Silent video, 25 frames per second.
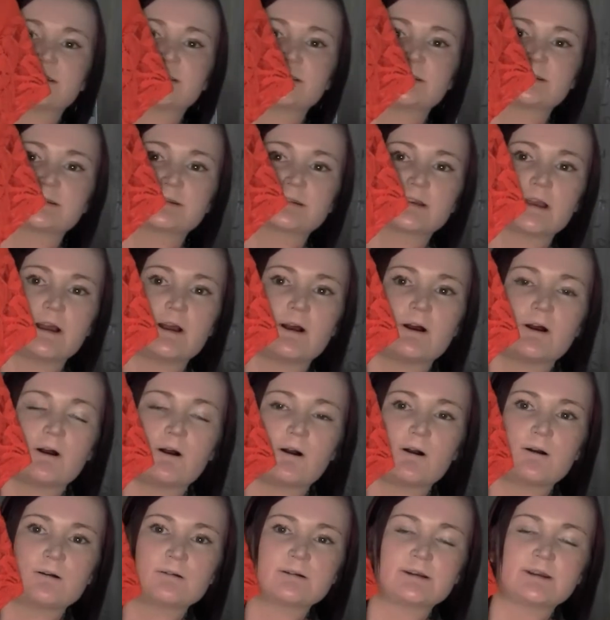this
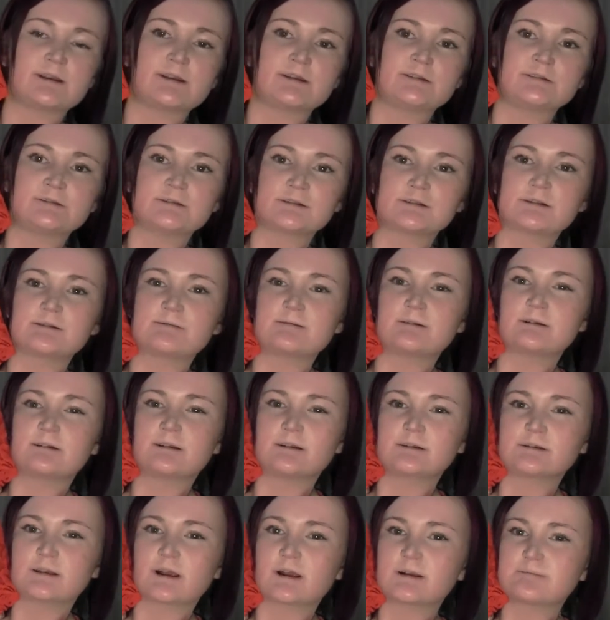orange.
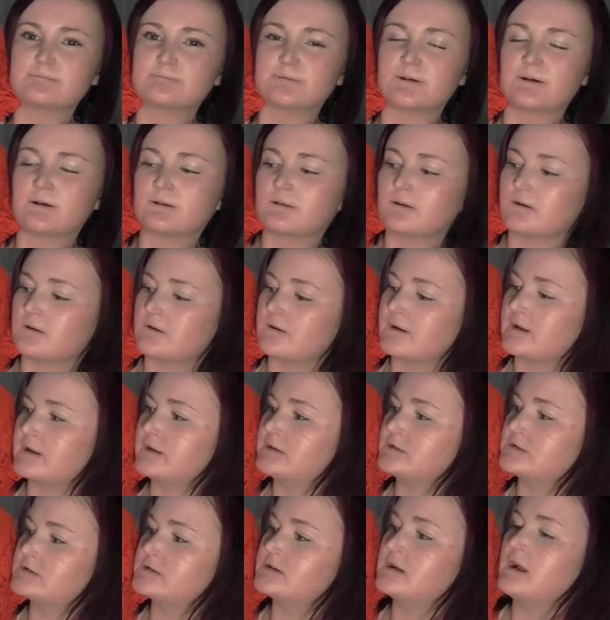It's like a burnt
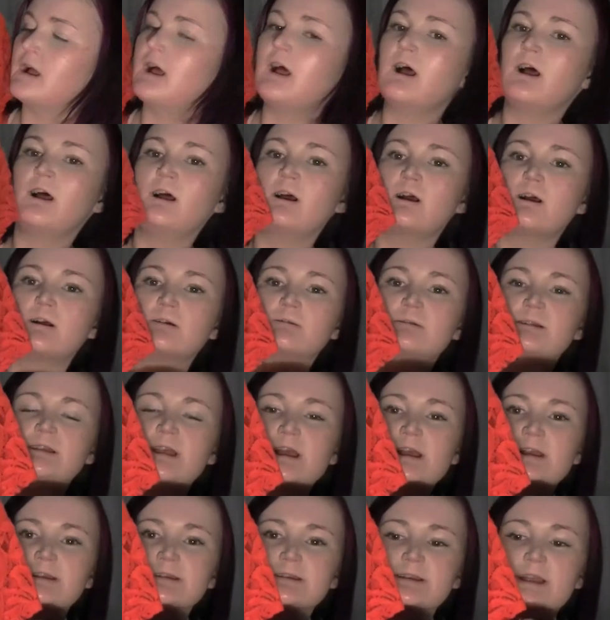orange with
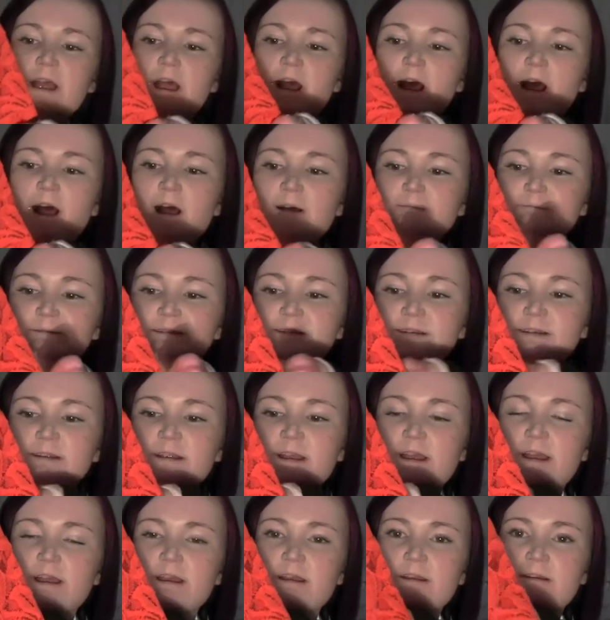these cap
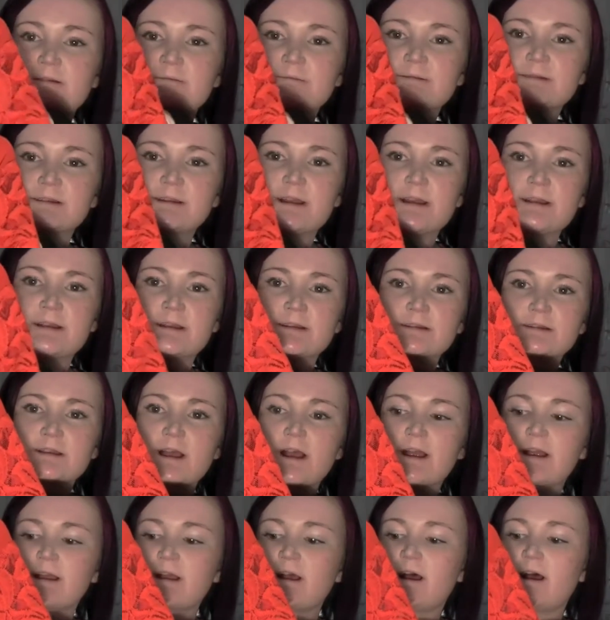sleeves, and it's
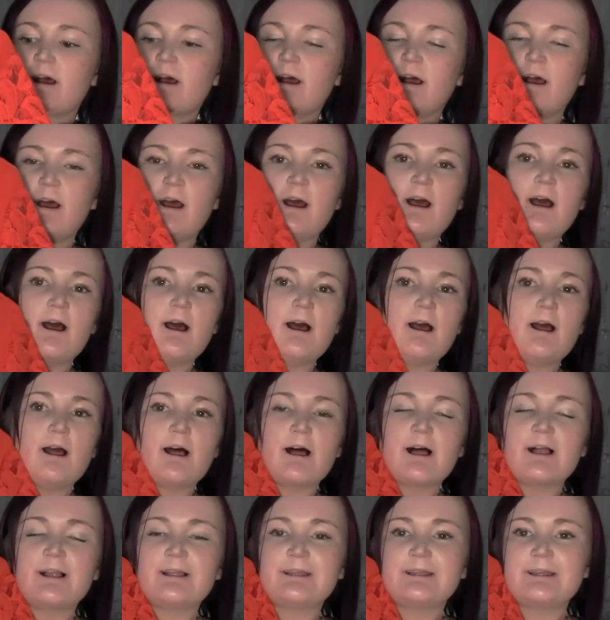like a
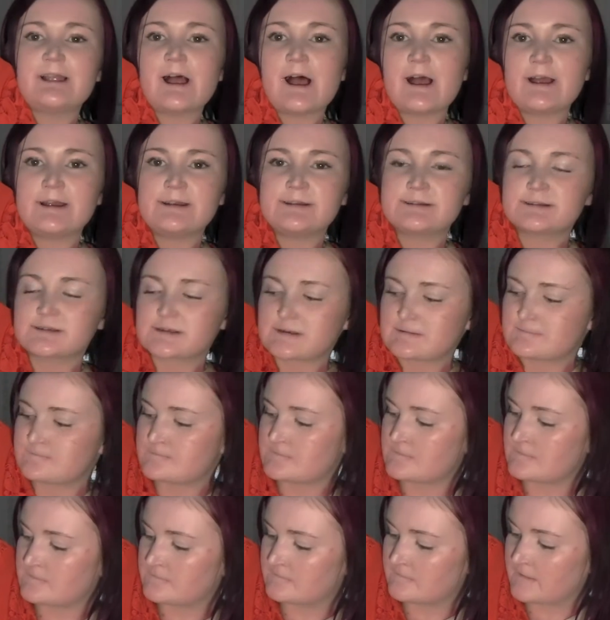lace
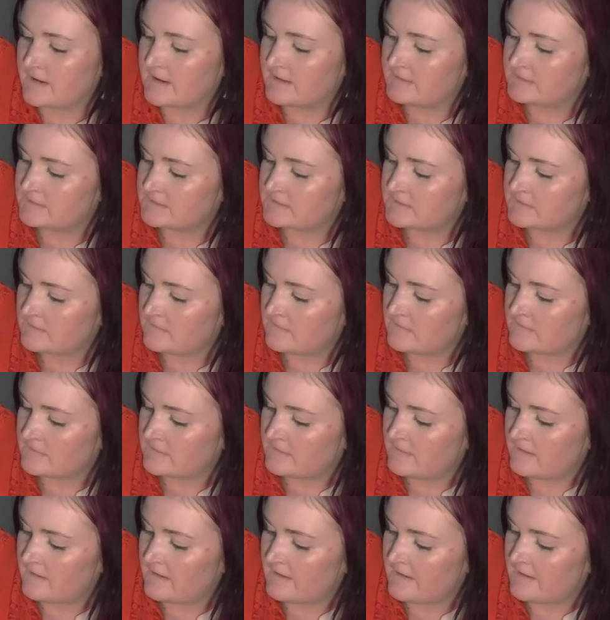print
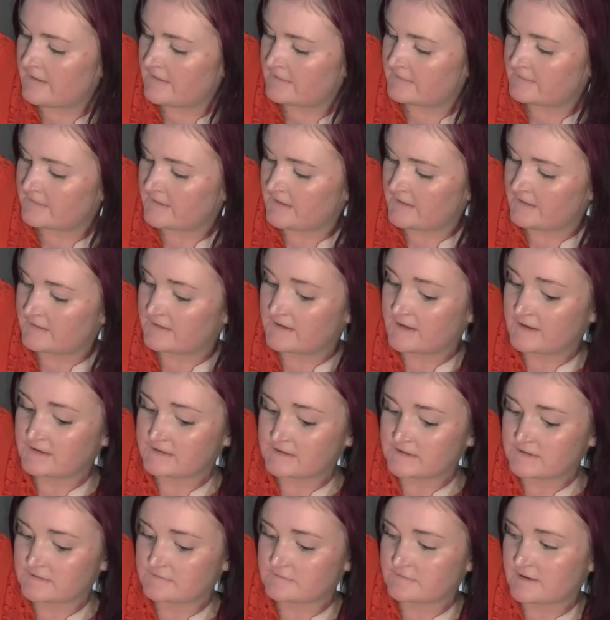on. And if
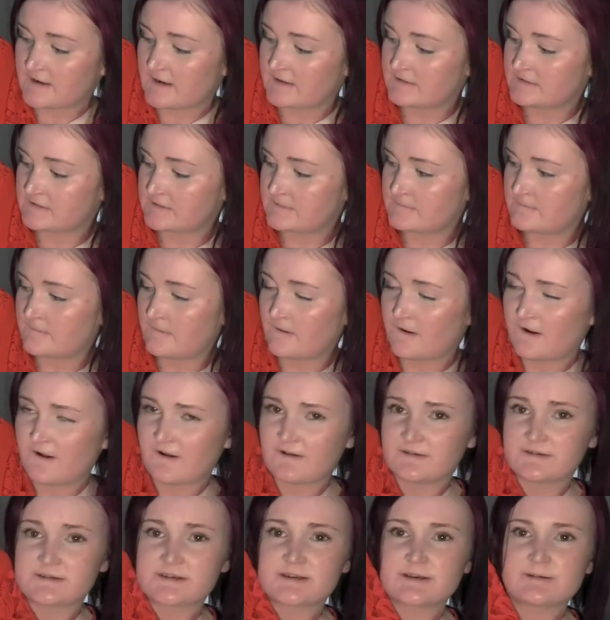this dress
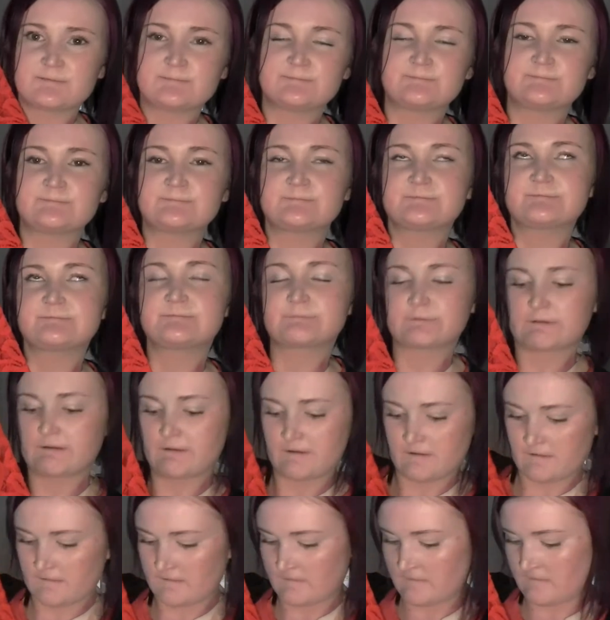was,
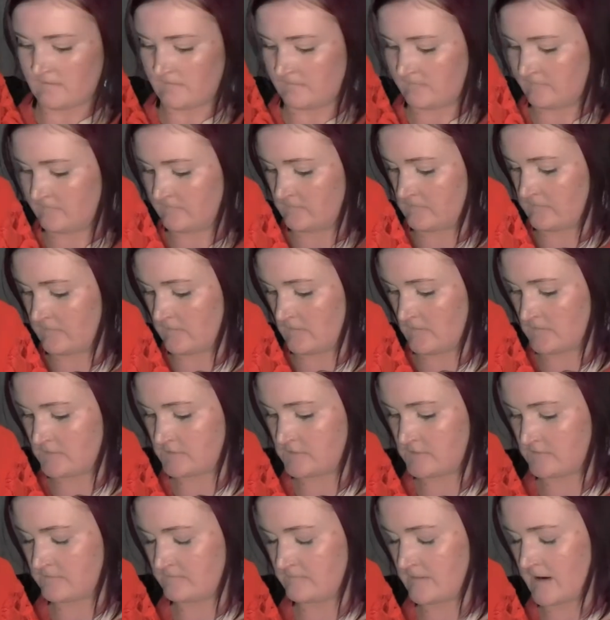oh
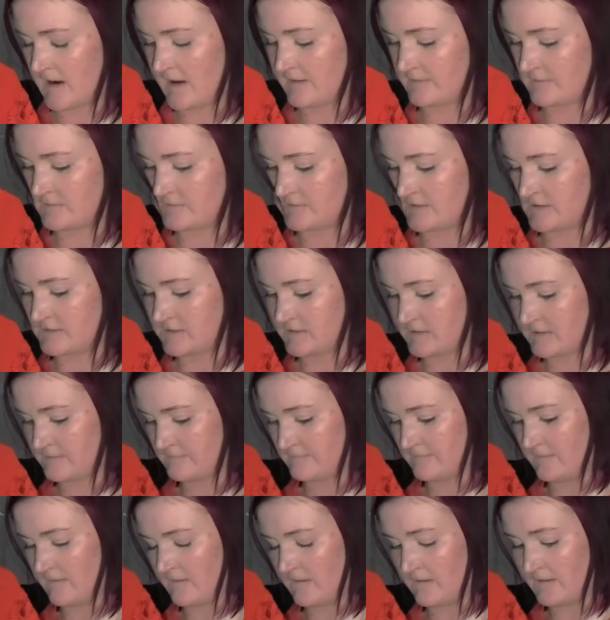gosh, my other dress is
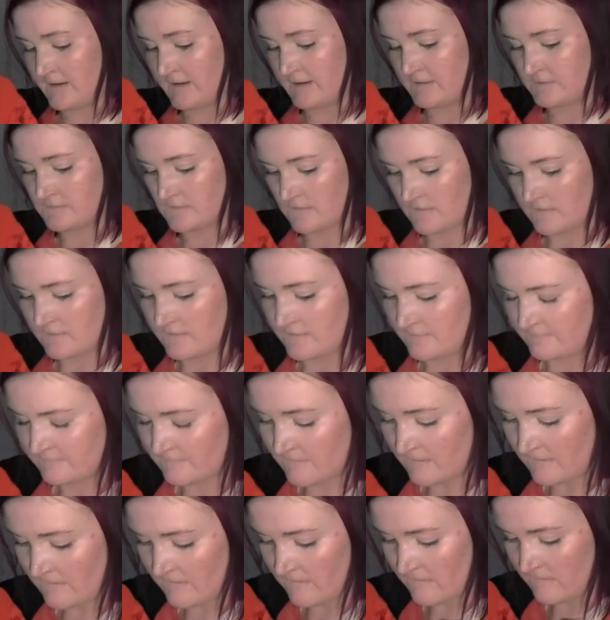falling, don't you
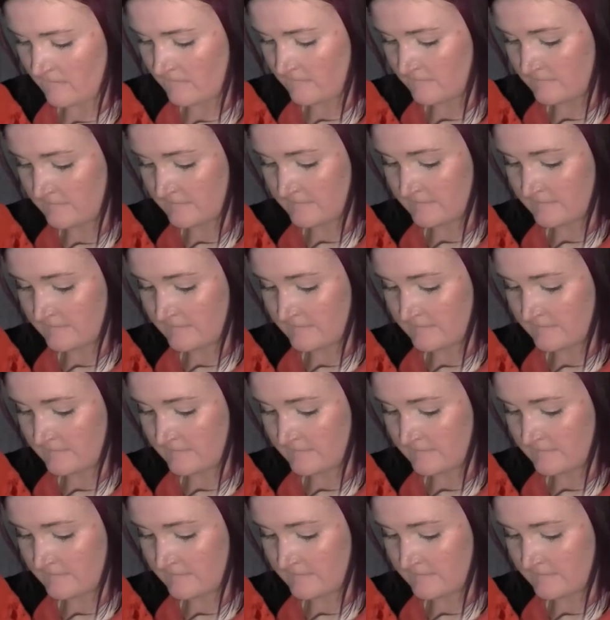fall.